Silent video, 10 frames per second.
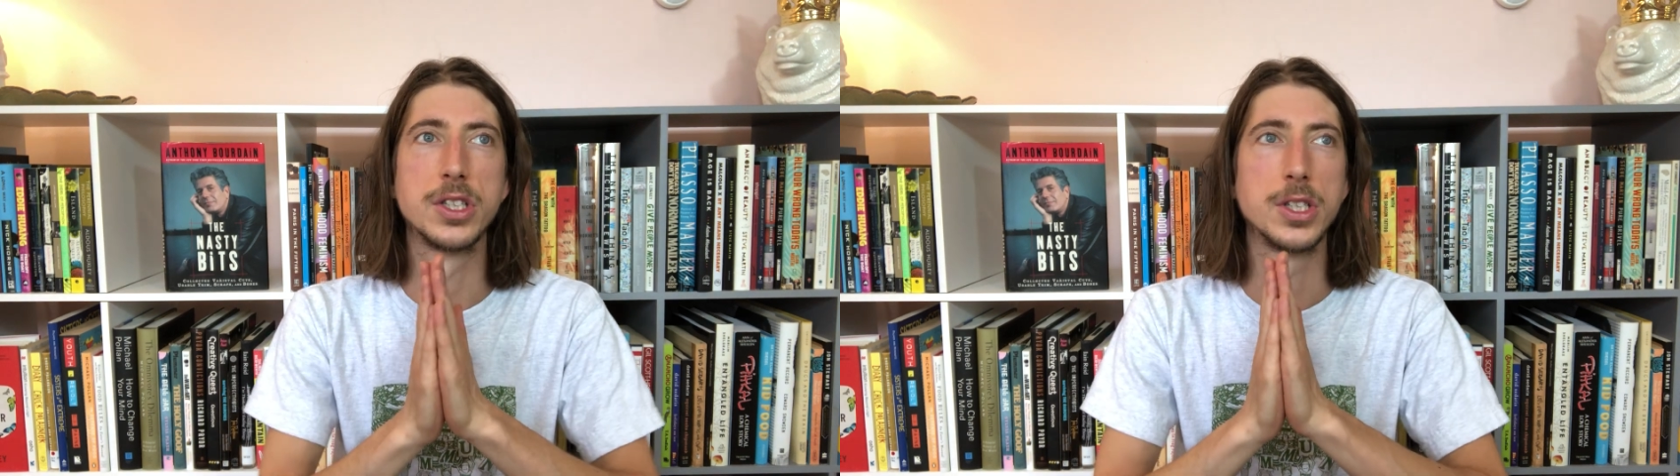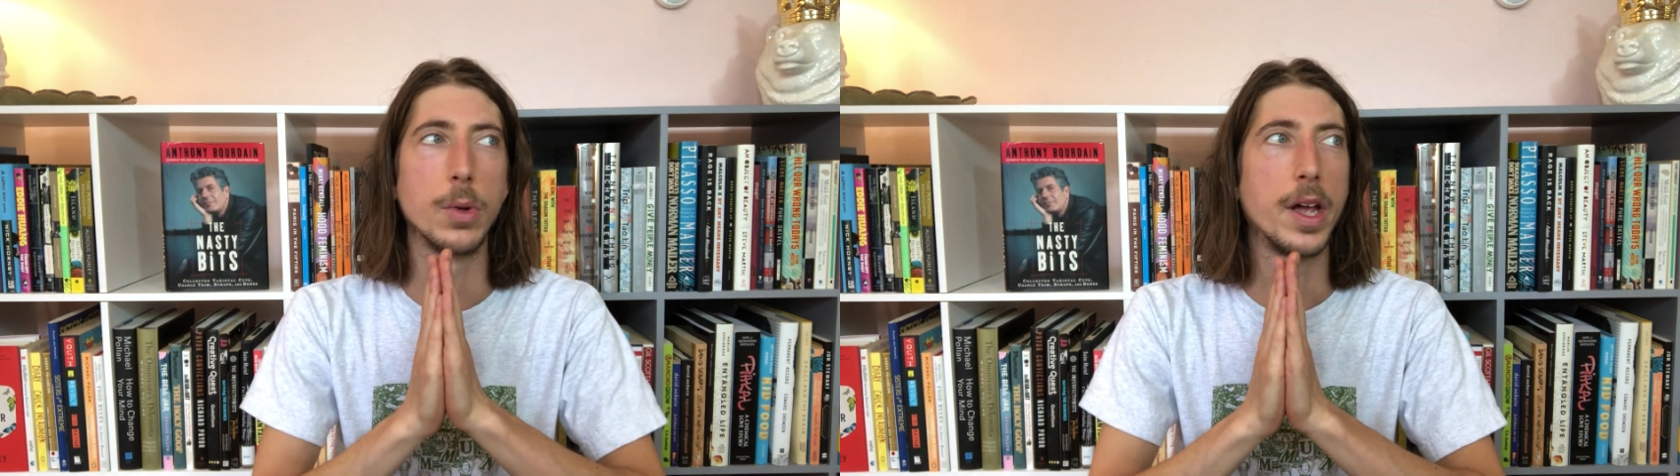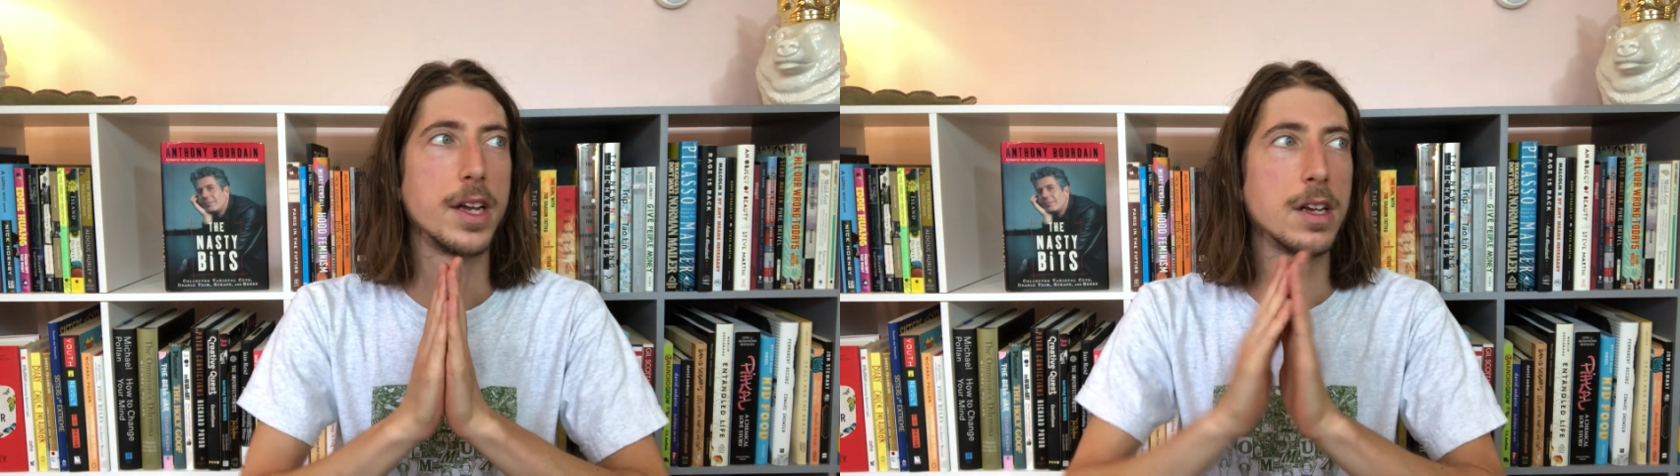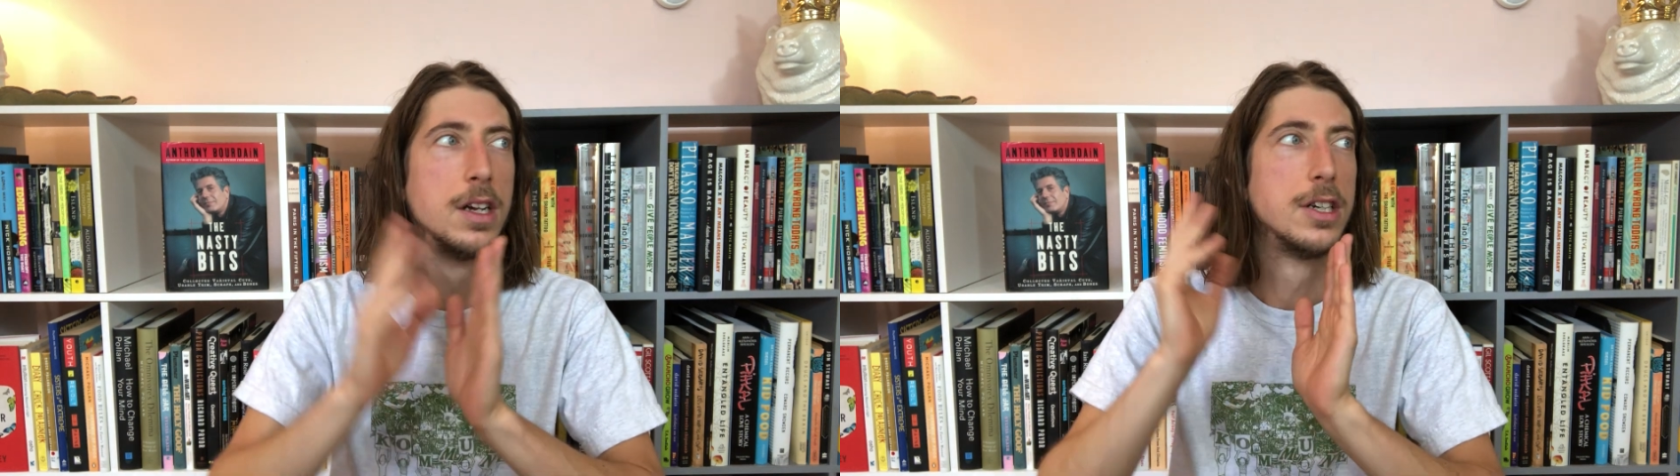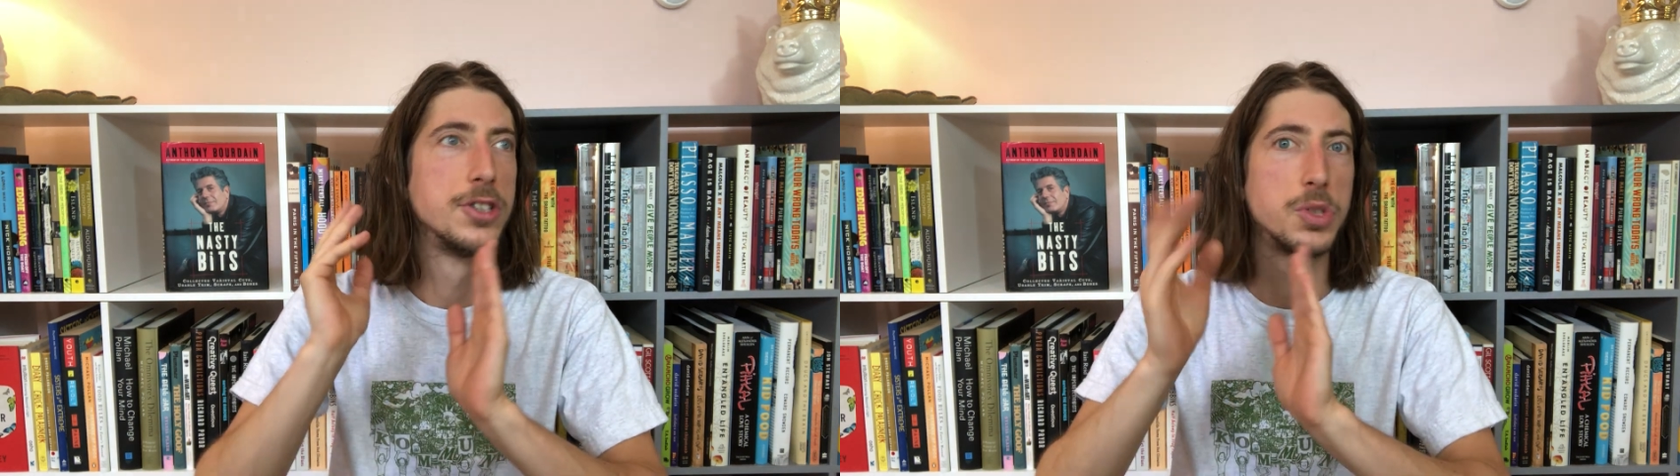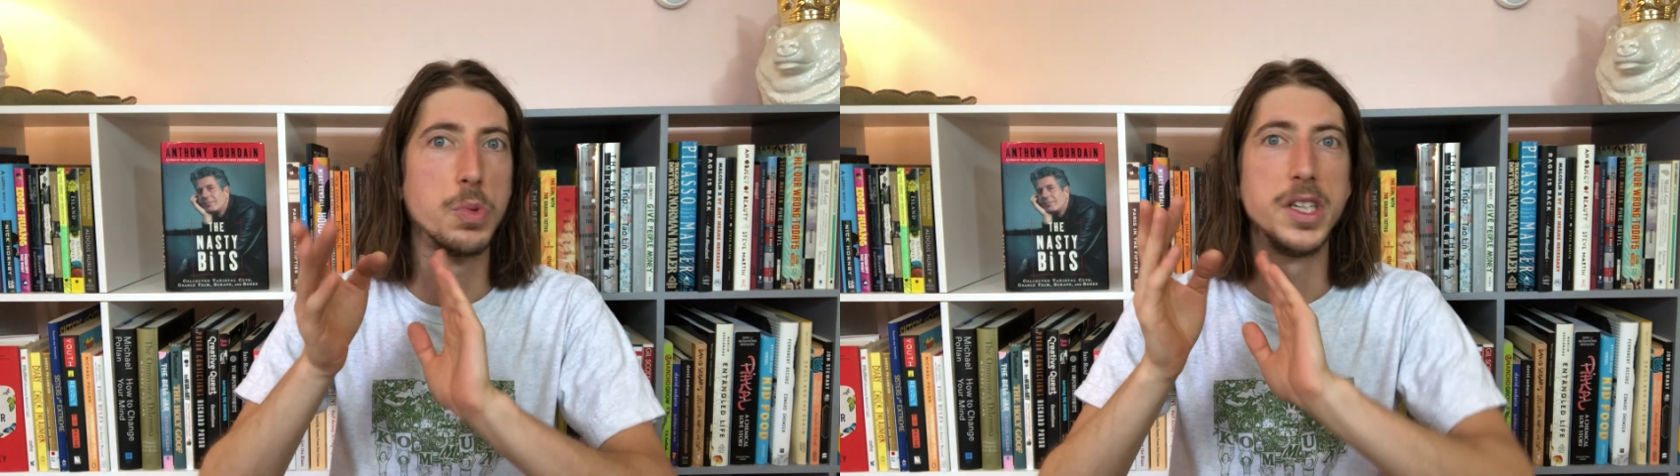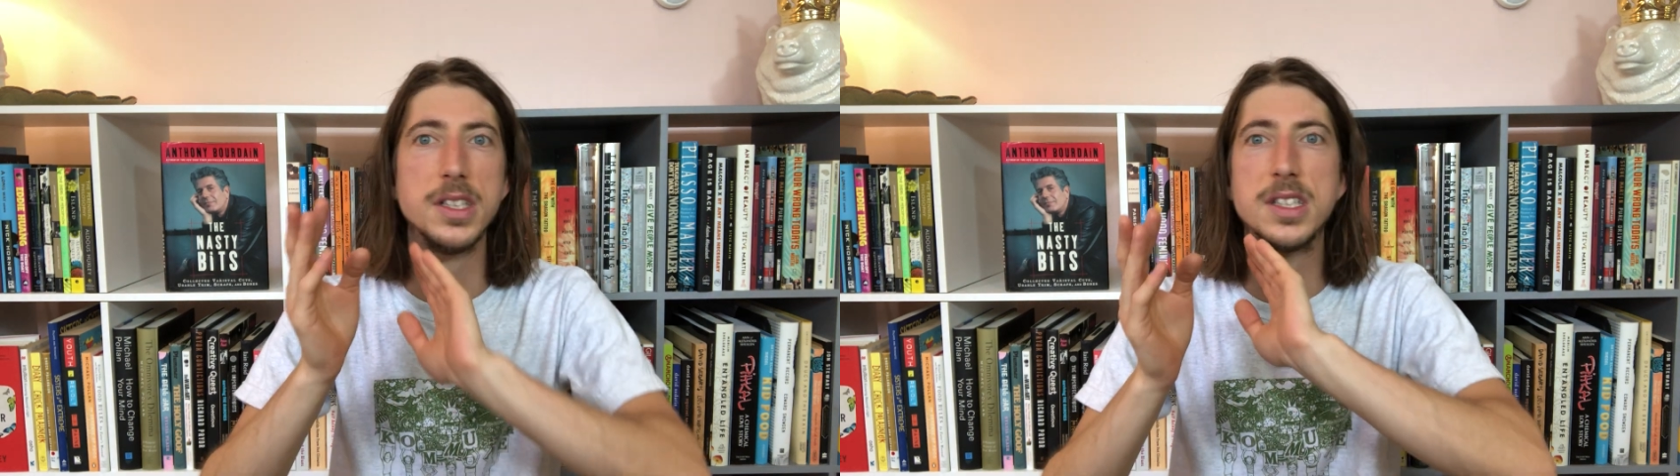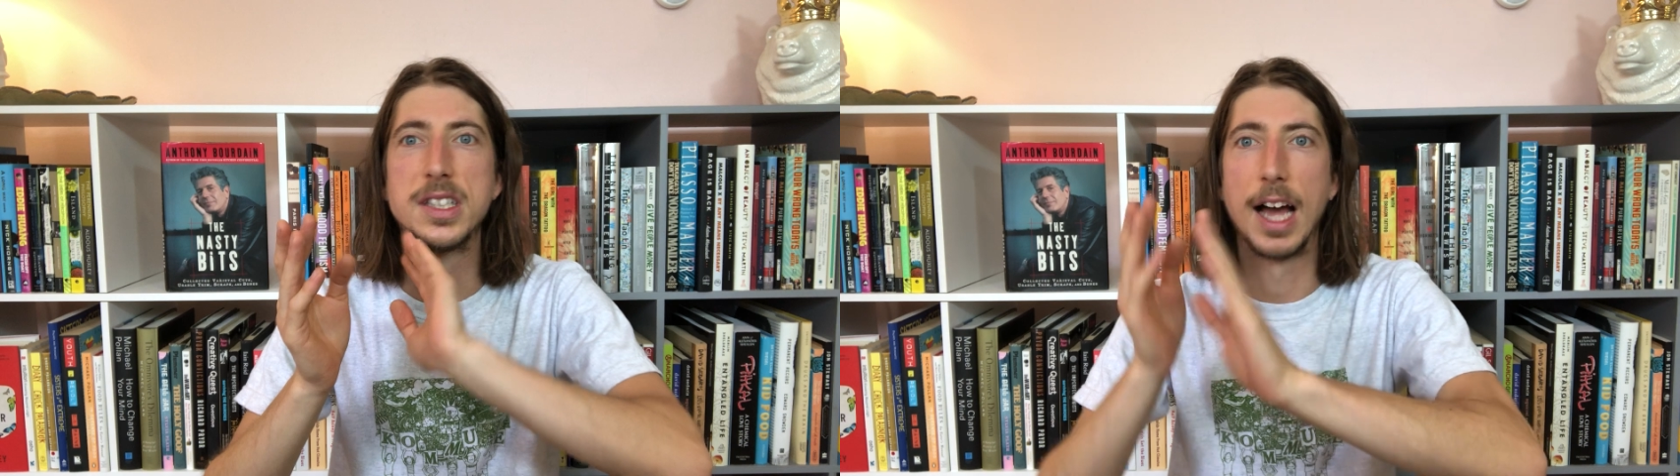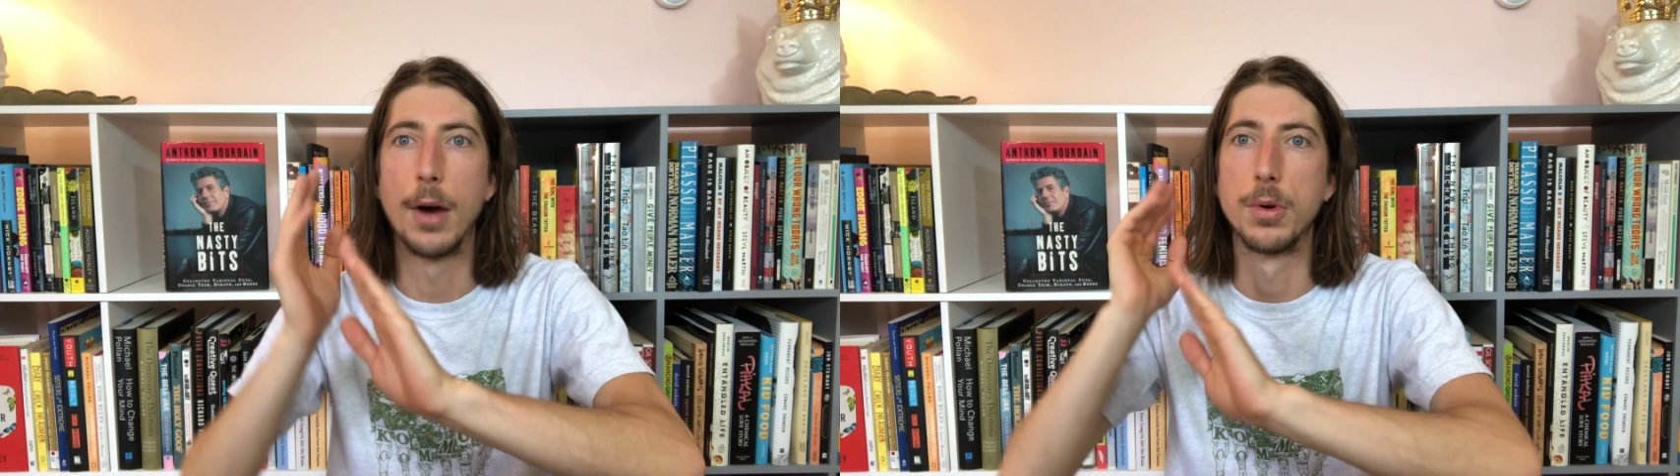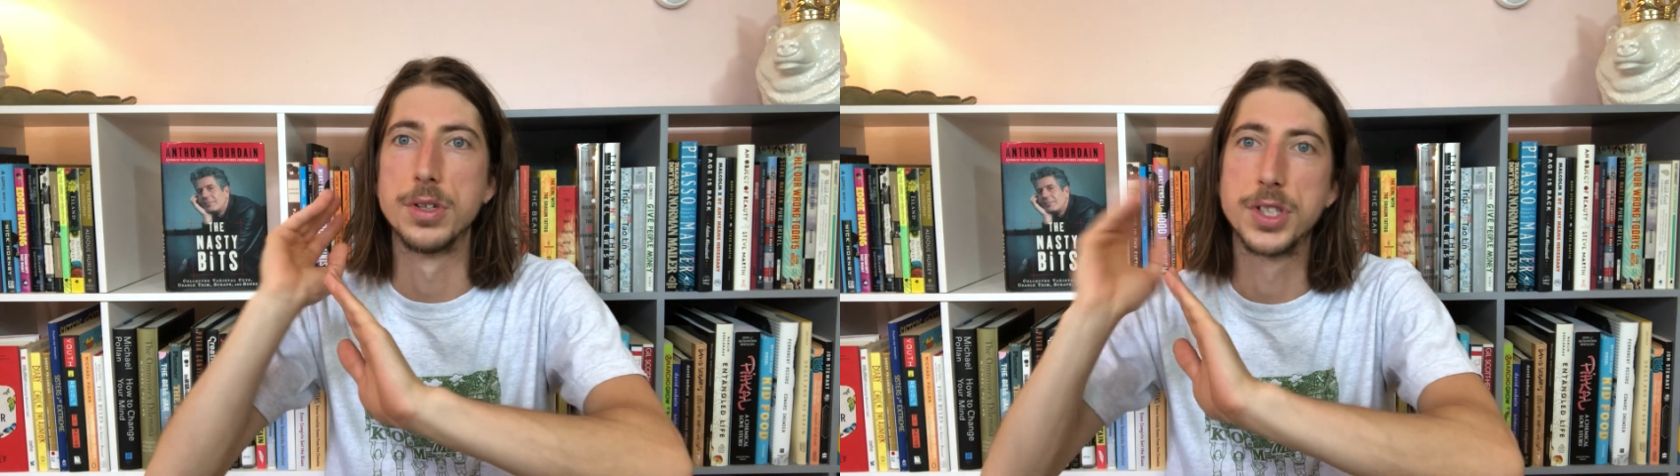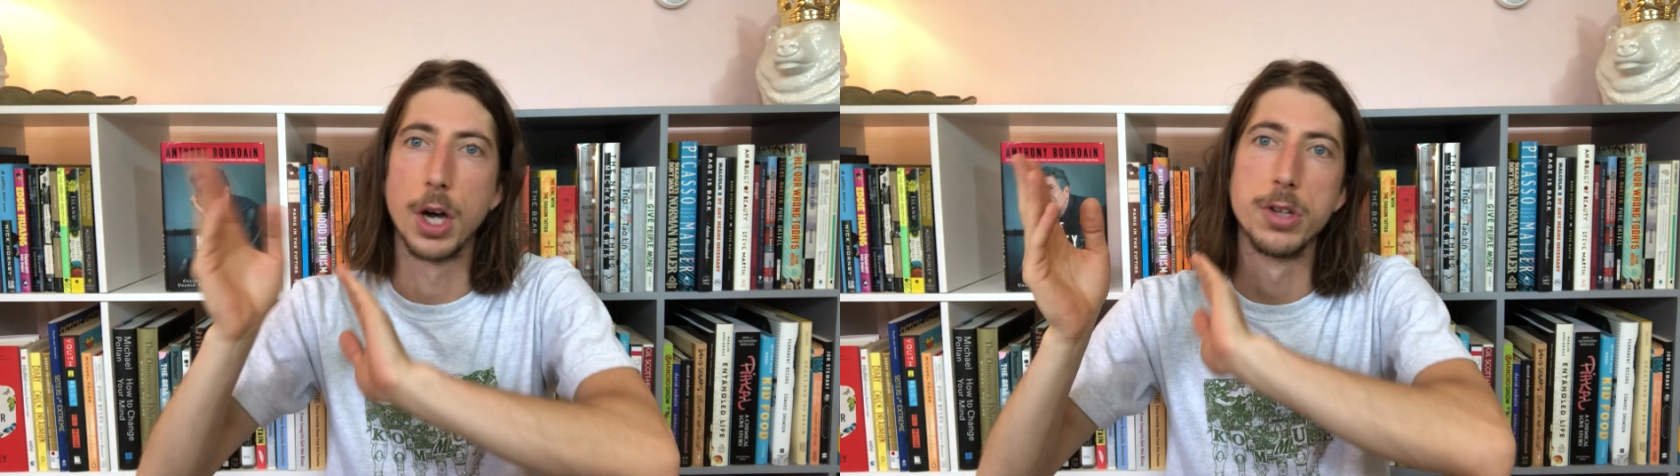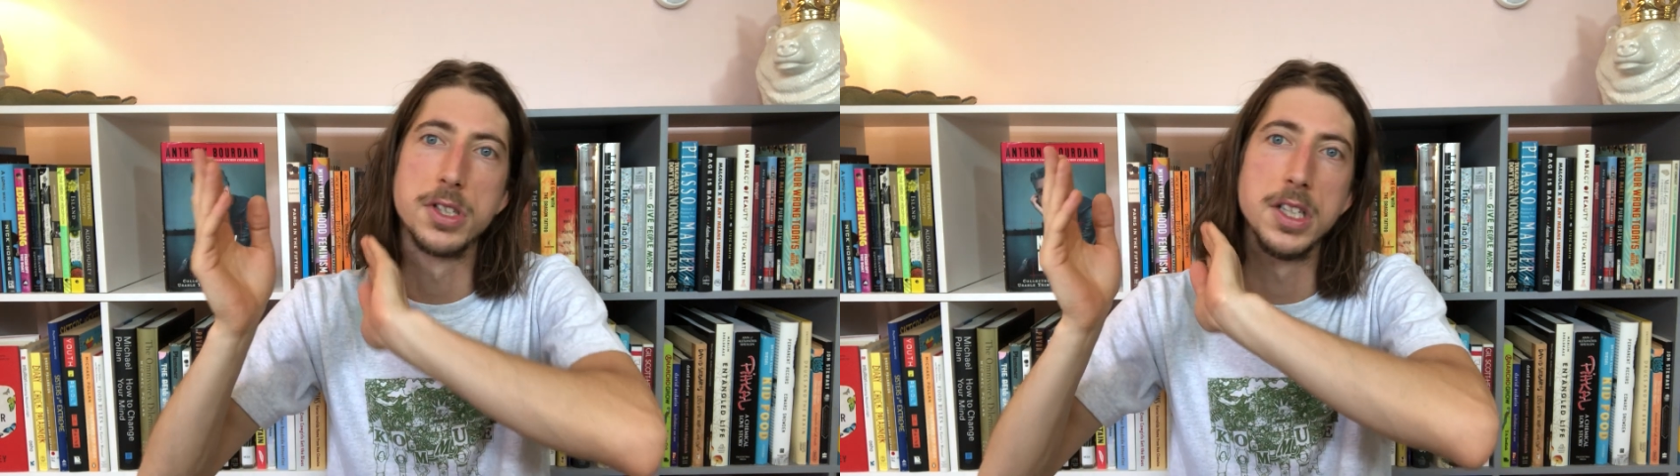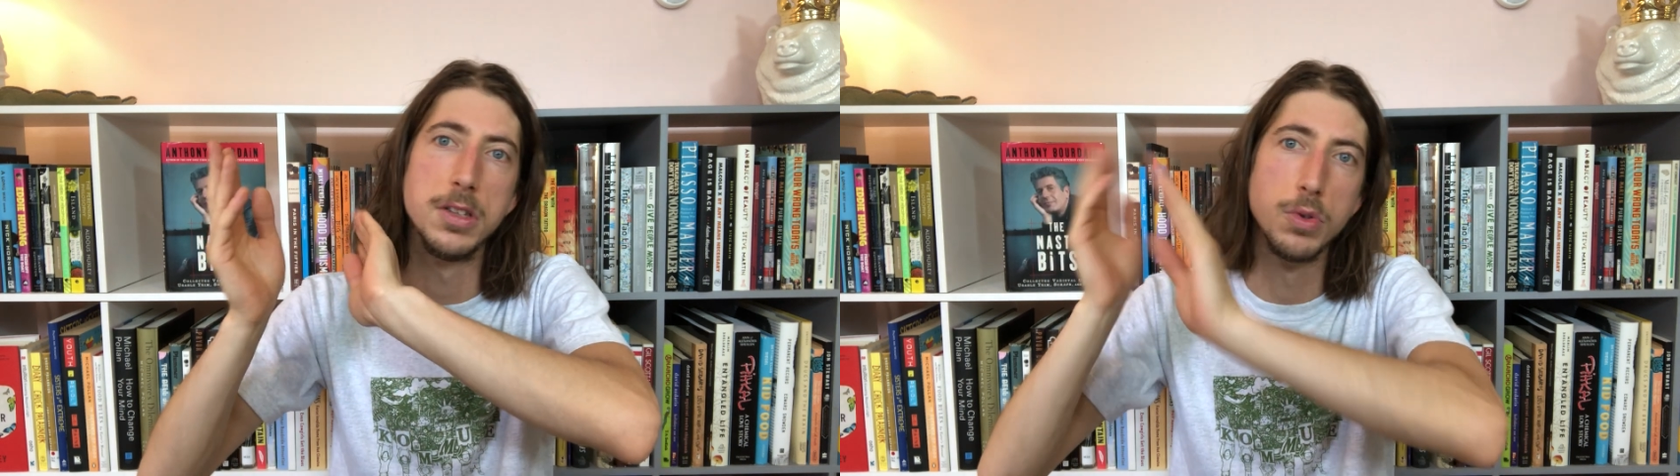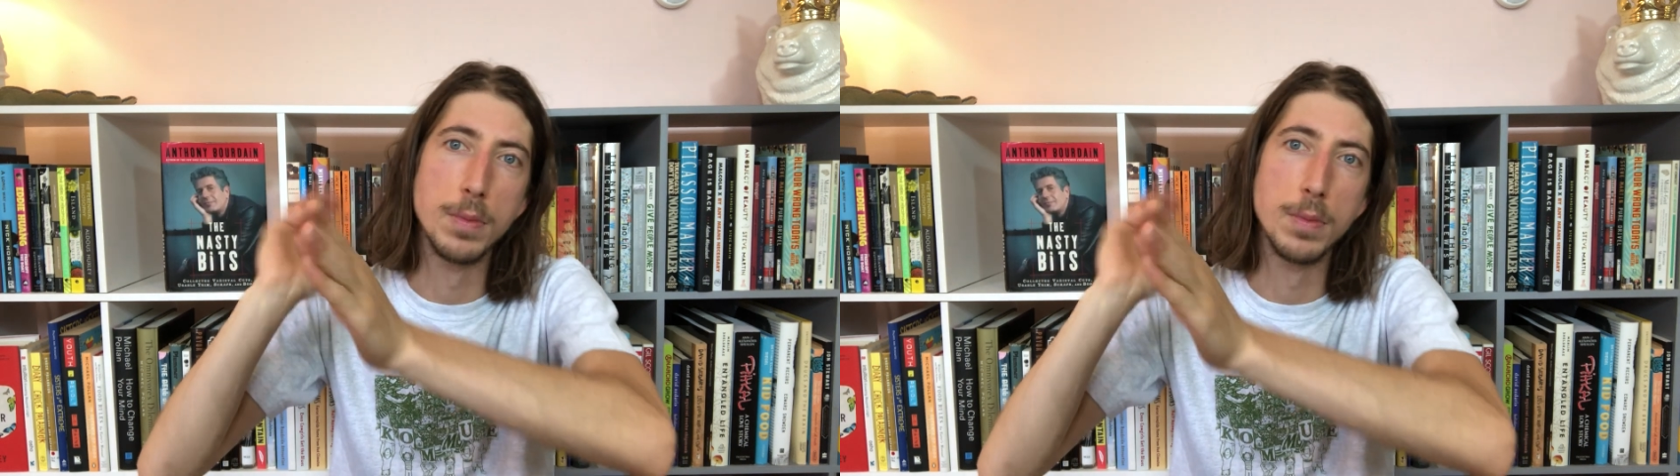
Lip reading: so like sweet, sour, salty,